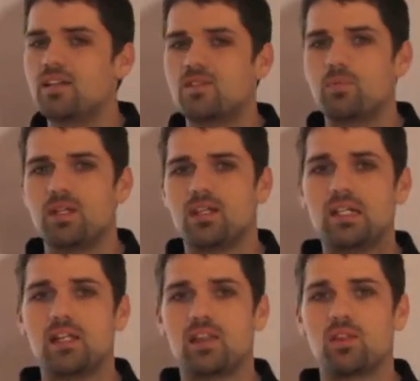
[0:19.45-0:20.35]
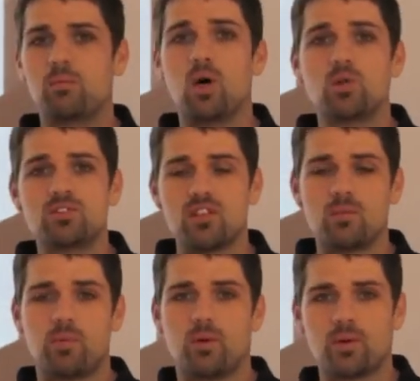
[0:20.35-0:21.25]
to be the most
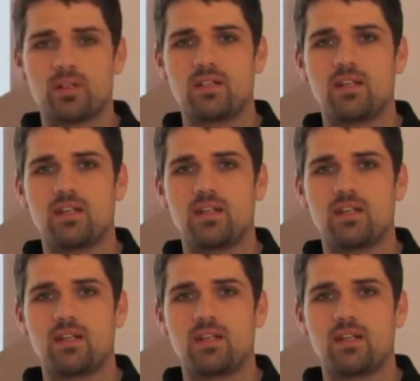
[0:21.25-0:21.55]
important